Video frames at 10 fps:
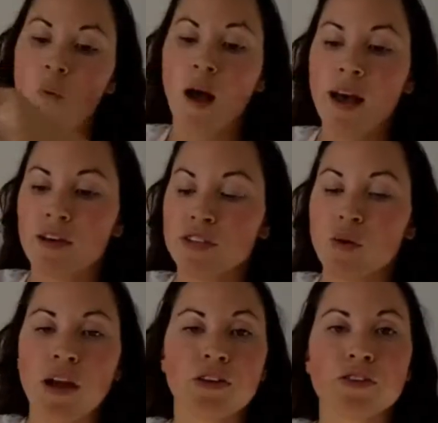while,
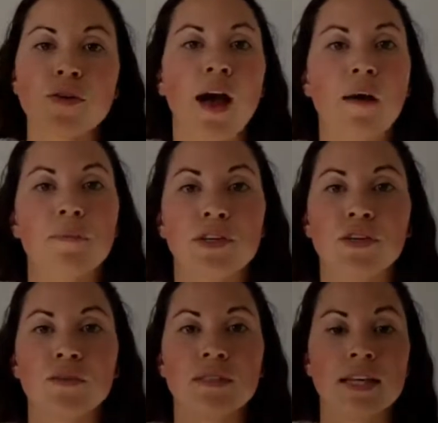so I just so happen to
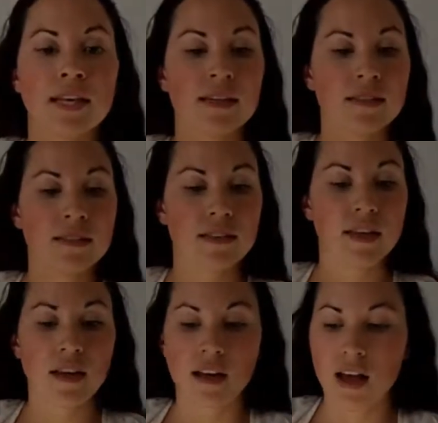use this.
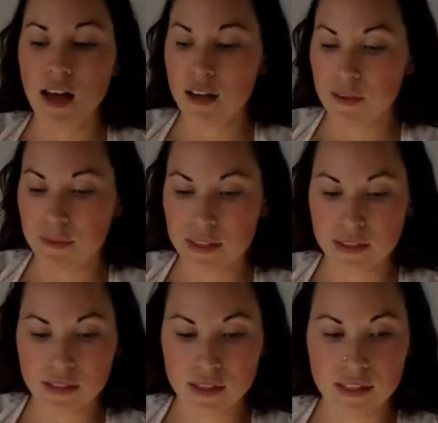
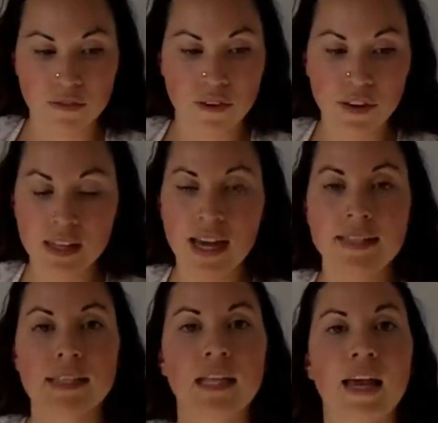It's a very
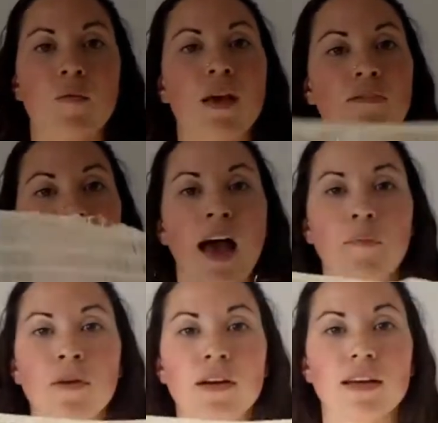nice lightweight
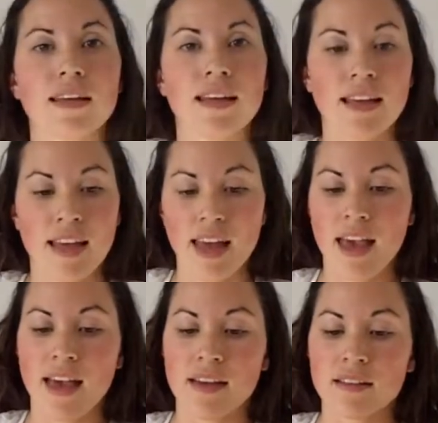fabric,
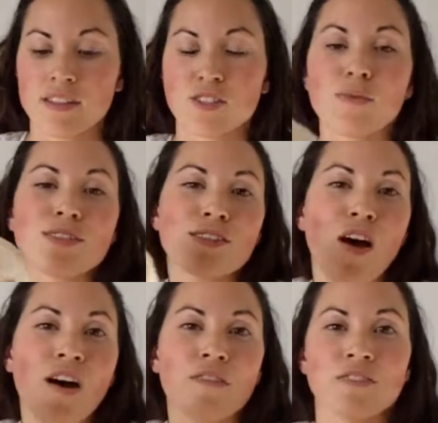and it's so
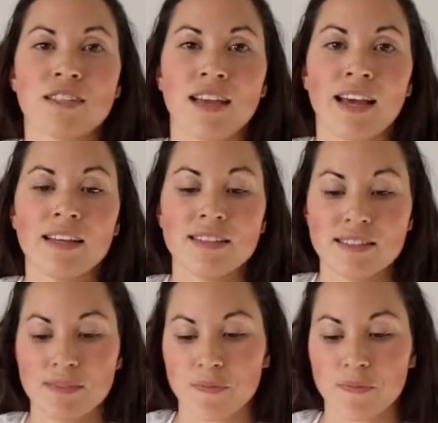soft and nice.